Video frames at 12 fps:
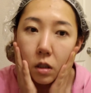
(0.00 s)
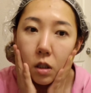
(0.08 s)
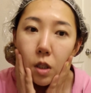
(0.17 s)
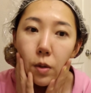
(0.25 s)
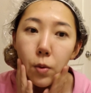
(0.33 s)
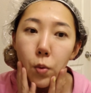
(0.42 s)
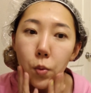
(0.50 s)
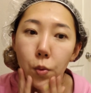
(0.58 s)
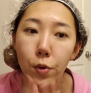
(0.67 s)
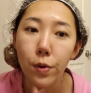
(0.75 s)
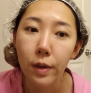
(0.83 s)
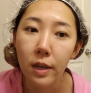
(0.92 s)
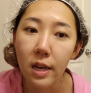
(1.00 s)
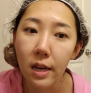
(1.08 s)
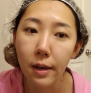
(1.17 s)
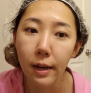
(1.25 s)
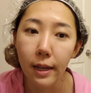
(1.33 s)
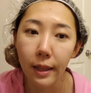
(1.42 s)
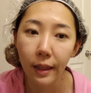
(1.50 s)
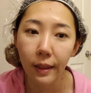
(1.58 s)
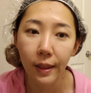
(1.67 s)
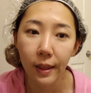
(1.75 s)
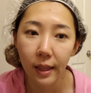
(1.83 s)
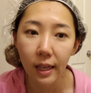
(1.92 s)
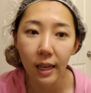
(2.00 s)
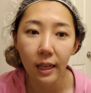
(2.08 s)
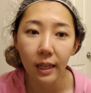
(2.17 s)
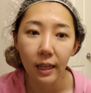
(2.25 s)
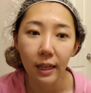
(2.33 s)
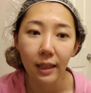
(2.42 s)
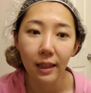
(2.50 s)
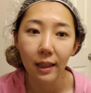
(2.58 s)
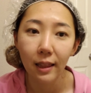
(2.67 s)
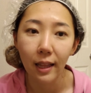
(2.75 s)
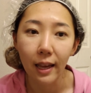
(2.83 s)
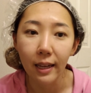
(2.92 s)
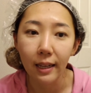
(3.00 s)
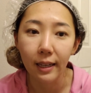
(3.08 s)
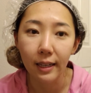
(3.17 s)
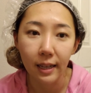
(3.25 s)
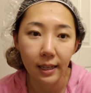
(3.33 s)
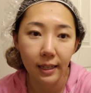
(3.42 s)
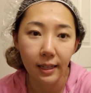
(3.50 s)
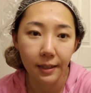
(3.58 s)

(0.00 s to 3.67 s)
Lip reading: So yeah, I think I like it.